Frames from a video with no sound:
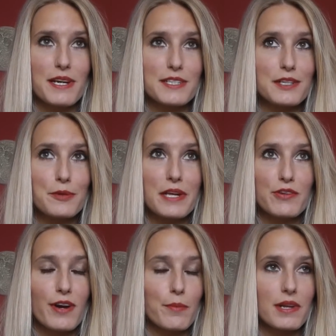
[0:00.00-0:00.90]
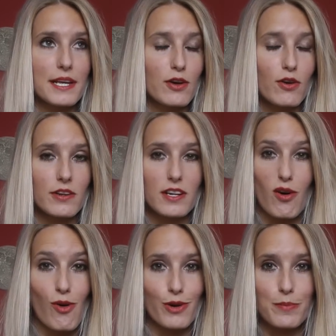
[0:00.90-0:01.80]
basically me rambling on and
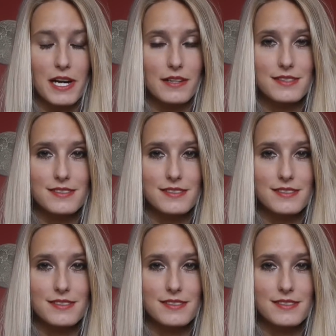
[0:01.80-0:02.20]
on about